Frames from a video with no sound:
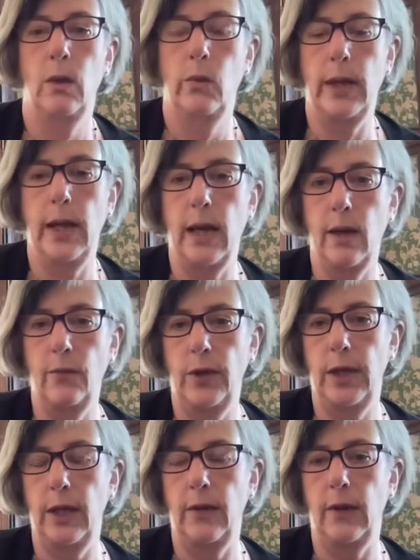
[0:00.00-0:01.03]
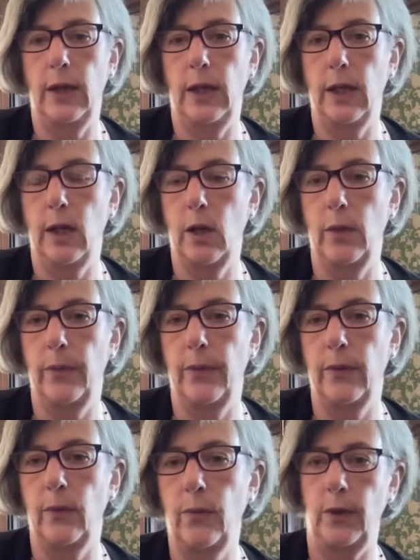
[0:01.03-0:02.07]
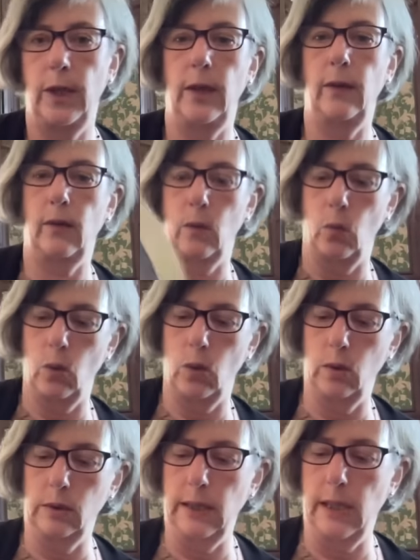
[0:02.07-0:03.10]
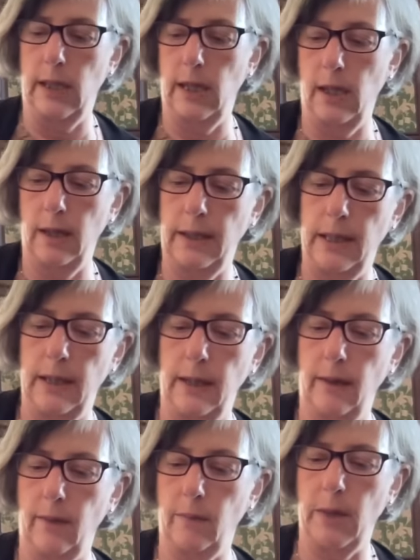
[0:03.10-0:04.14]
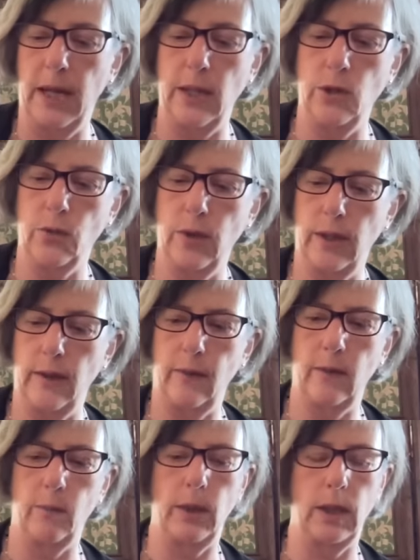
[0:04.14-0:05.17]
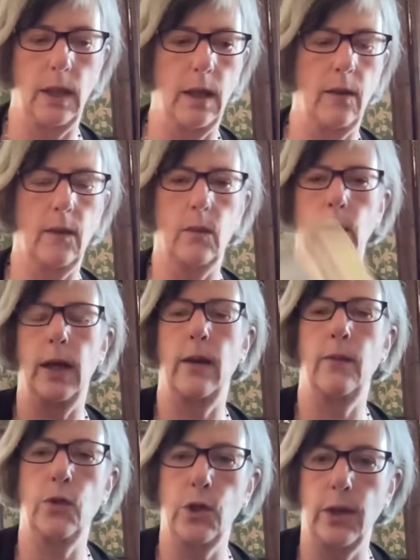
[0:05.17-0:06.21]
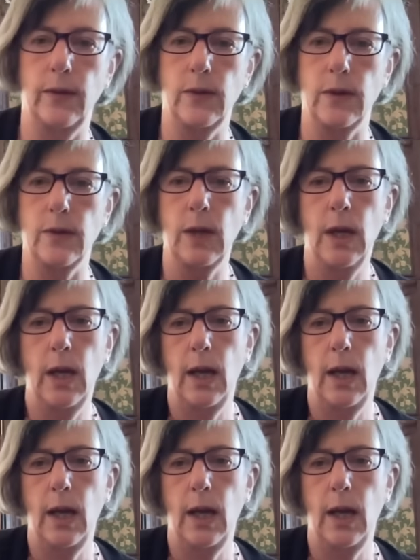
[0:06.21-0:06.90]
We have here the hopes and fears, the world card, endings, major endings and beginnings, and we have justice